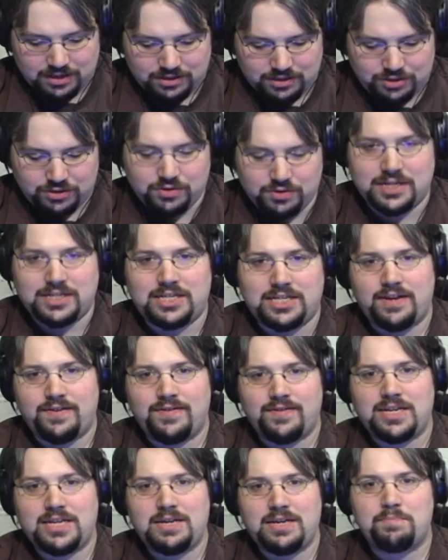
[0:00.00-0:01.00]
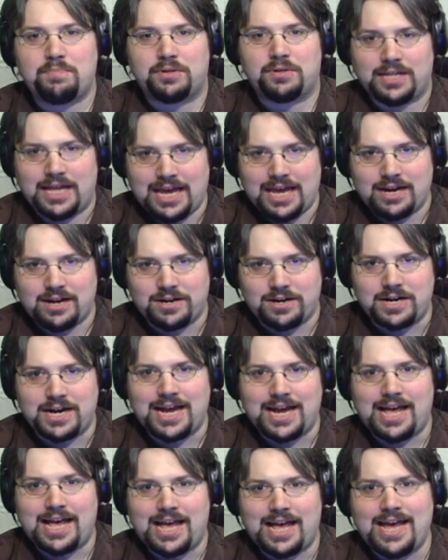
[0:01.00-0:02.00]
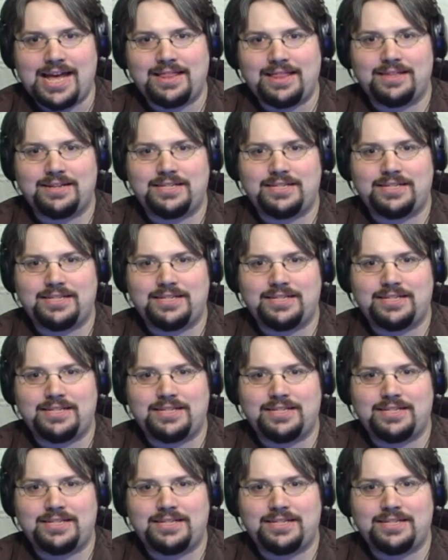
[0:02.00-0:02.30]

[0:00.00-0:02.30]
to a DVD player and